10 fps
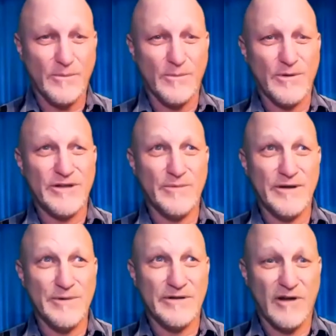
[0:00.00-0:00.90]
when
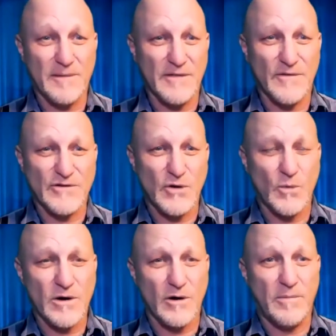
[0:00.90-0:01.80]
we talk about the virtual
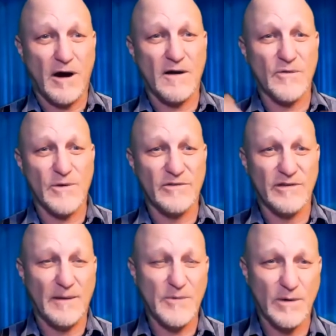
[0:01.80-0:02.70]
world, part of the reason
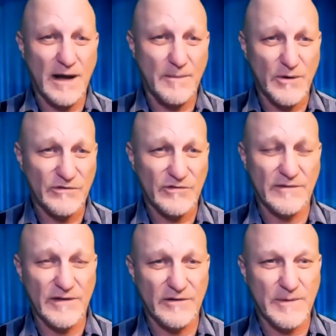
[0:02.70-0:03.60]
I'm doing,
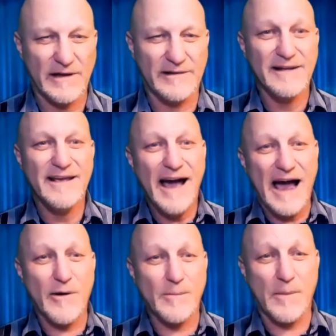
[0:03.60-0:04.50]
Stephen, is because I
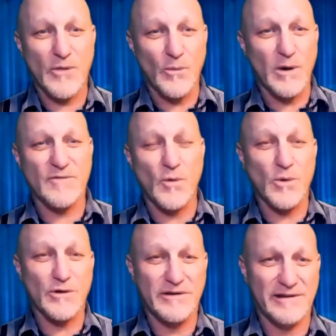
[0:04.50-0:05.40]
remember the wonderful
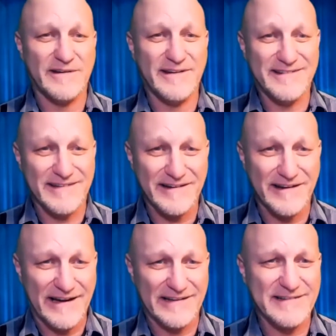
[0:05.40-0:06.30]
world of Disney. Sunday
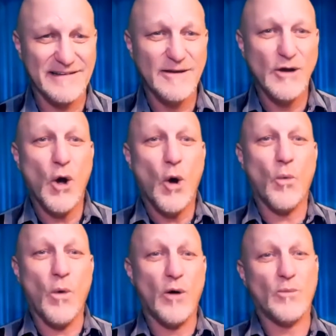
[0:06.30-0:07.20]
nights,
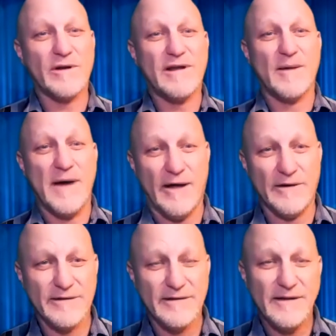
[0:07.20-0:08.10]
Walt would come out
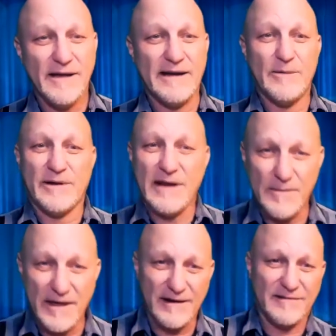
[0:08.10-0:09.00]
and he would get up
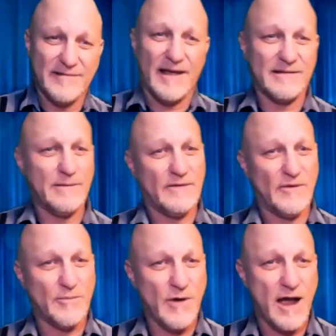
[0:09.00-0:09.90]
behind his desk and he'd have a
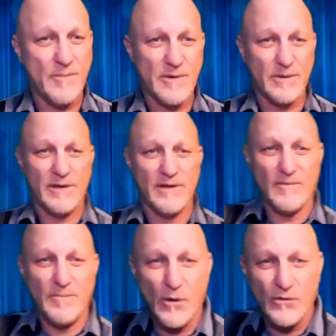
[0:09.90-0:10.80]
prop, he would have a
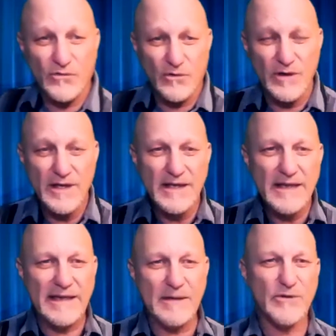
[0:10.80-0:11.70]
poster.
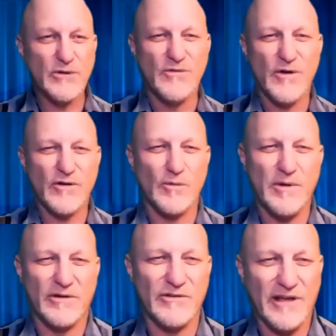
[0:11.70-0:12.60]
He would do virtual
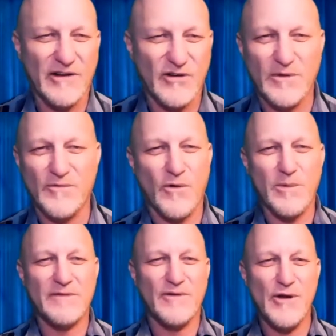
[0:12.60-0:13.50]
presentations before
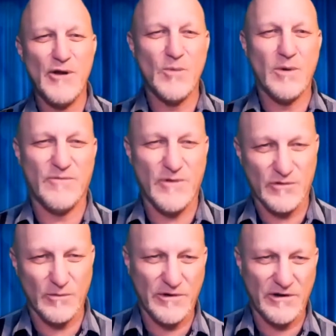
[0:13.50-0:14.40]
we even knew what
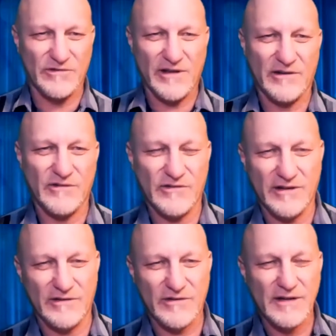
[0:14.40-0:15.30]
virtual presentations
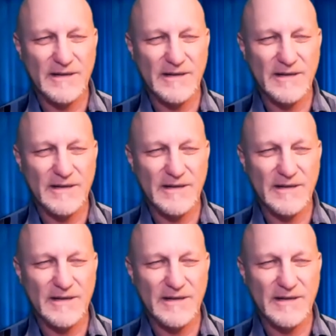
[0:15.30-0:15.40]
is.